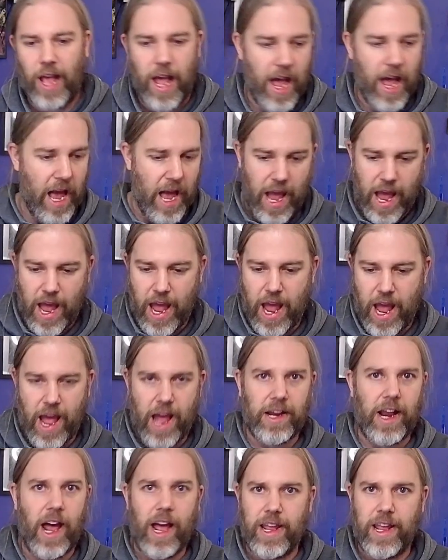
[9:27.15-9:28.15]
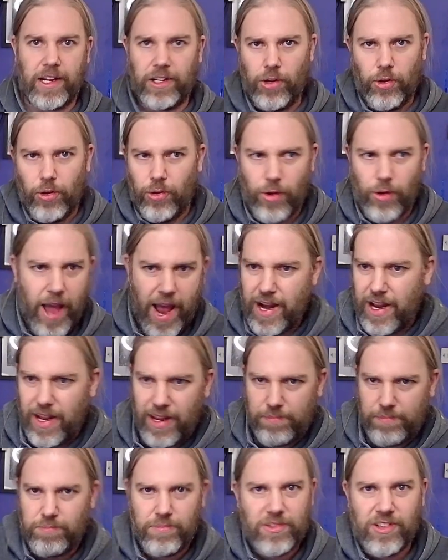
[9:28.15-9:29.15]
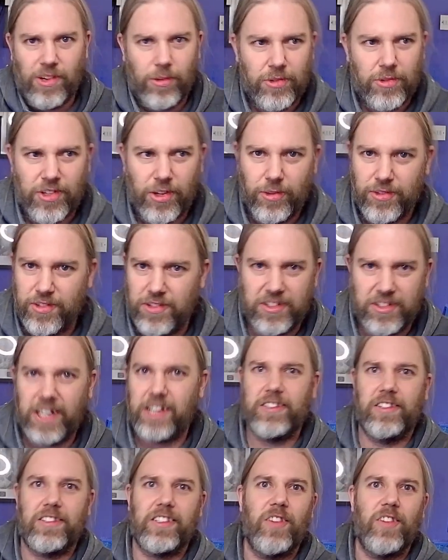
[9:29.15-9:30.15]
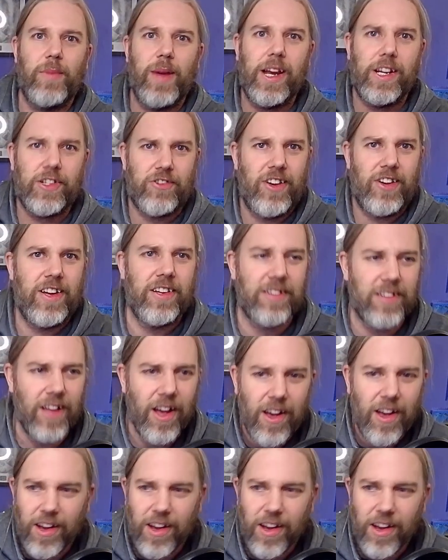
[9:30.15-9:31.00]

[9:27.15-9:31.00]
and I ignore any so-and-sos, and 6s give me extra hits.